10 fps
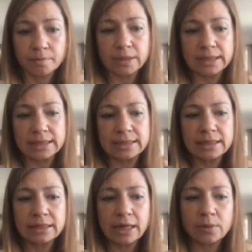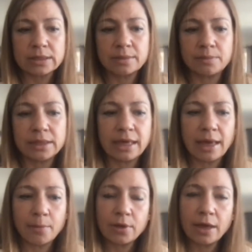But still there was a big
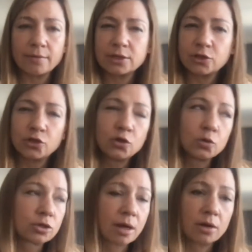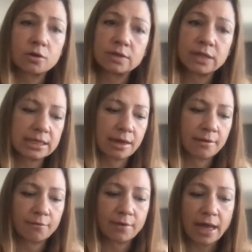gap. We have this huge amount of
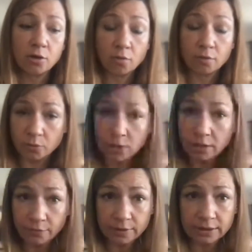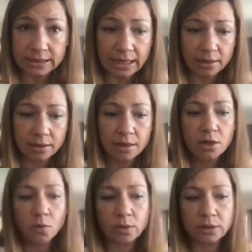data flying over the real fields then
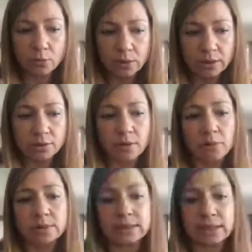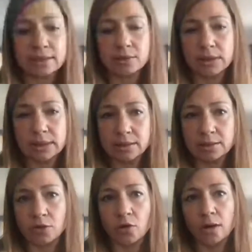with the real ground sensors in the
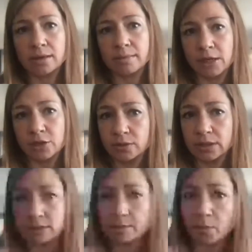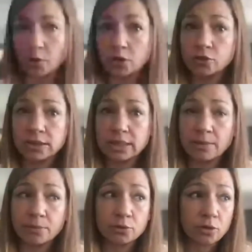soil measuring the moisture and
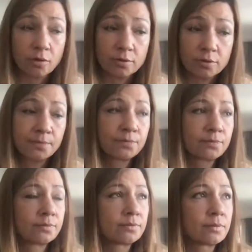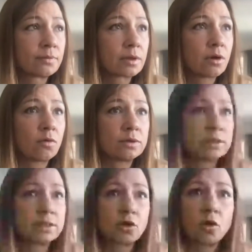temperature of
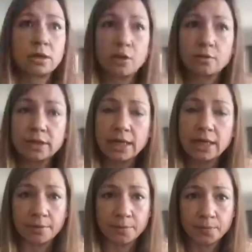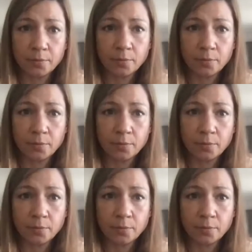the soil and of the air.